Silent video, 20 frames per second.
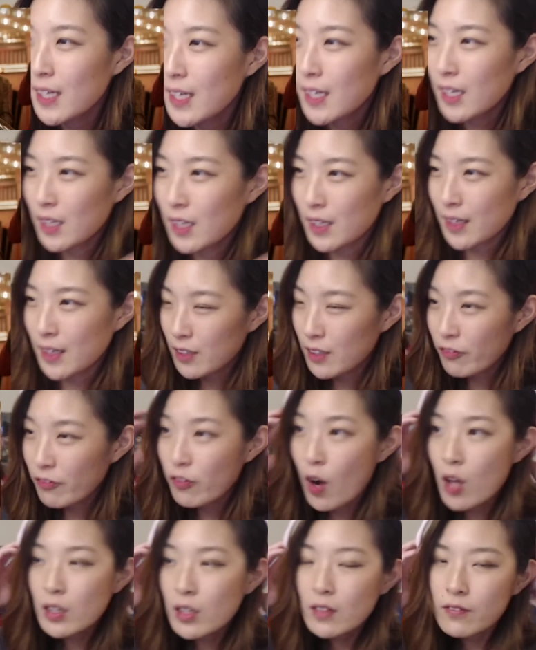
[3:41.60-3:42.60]
Like
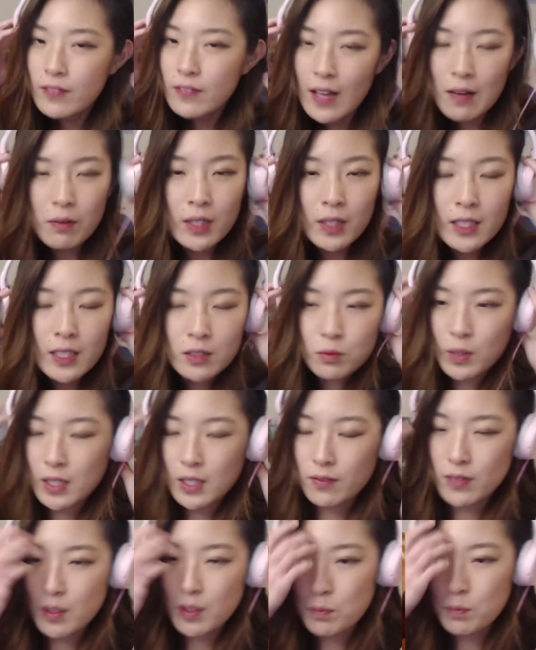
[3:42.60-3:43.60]
Fallen Flower is one of
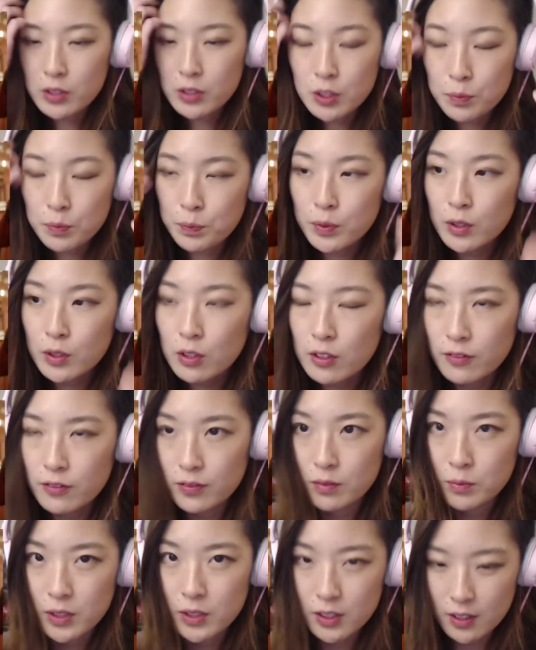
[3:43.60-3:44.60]
the most beautiful
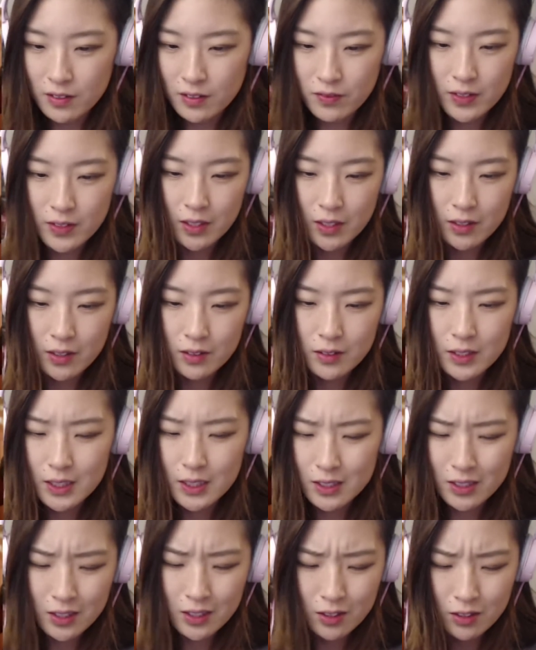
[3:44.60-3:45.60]
music videos. It's
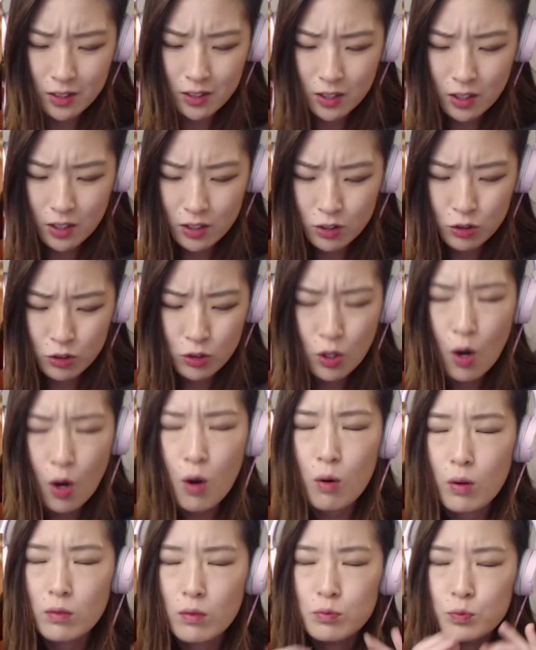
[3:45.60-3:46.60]
just
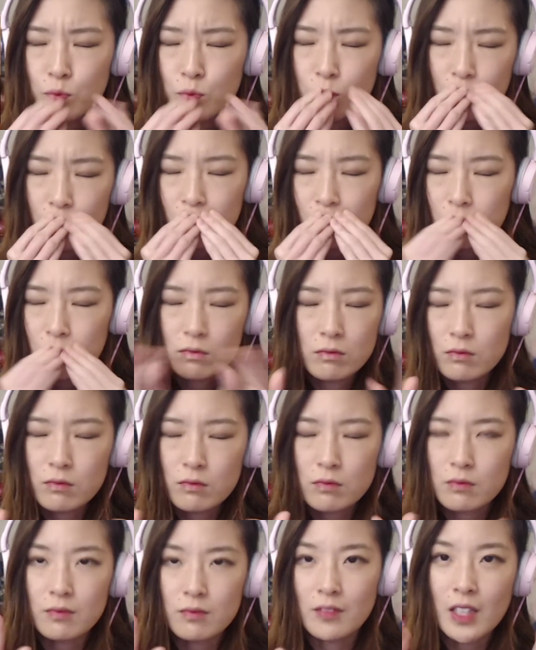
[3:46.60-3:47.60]
so
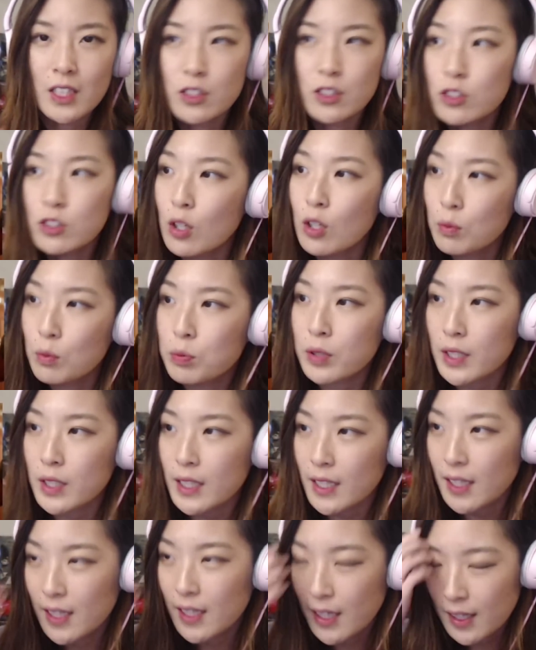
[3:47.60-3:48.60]
it's so pretty.
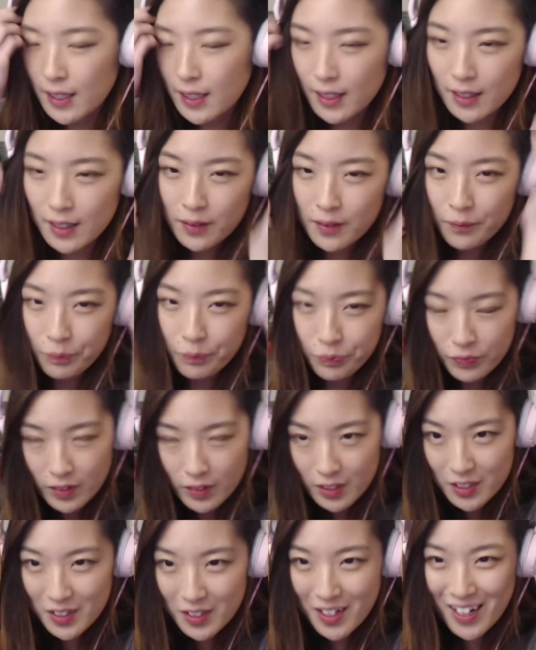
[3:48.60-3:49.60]

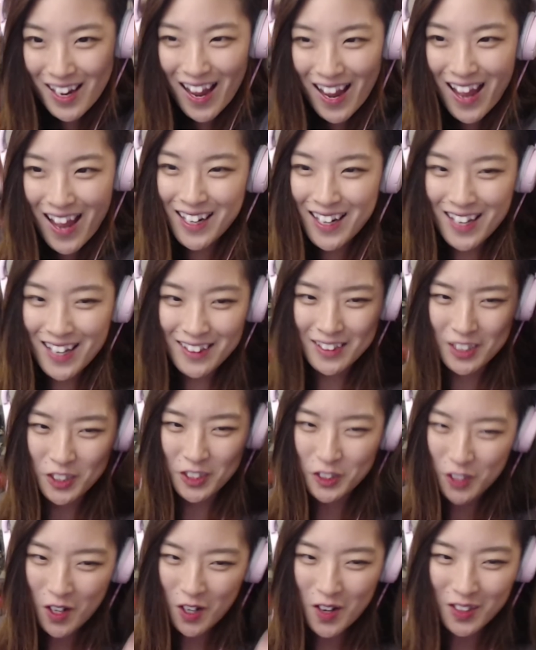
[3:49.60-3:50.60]
So and their
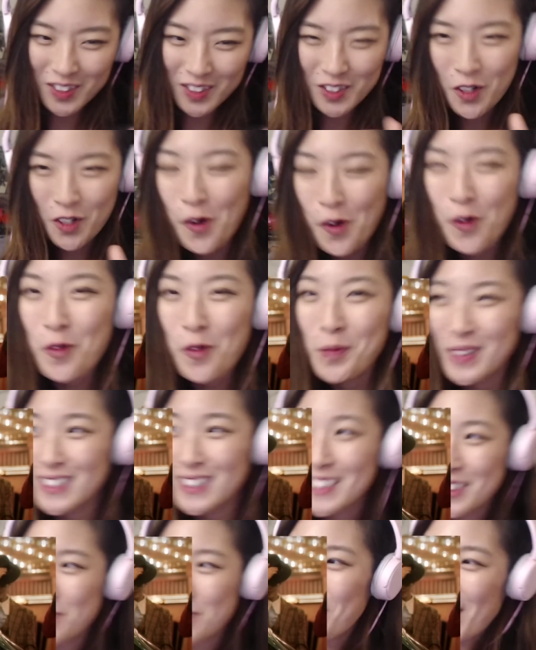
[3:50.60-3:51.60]
songs, Home is
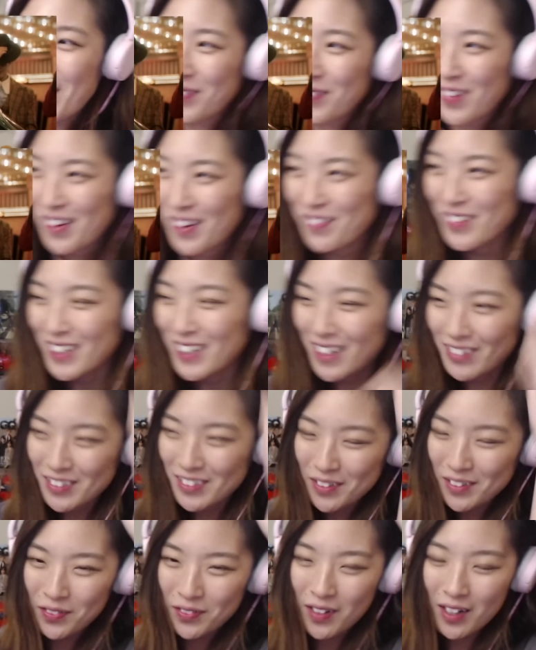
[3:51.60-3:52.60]
still my favorite so
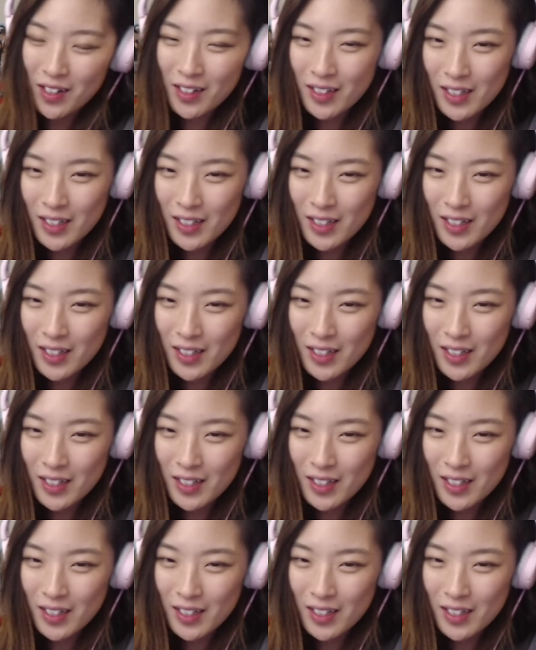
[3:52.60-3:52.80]
far.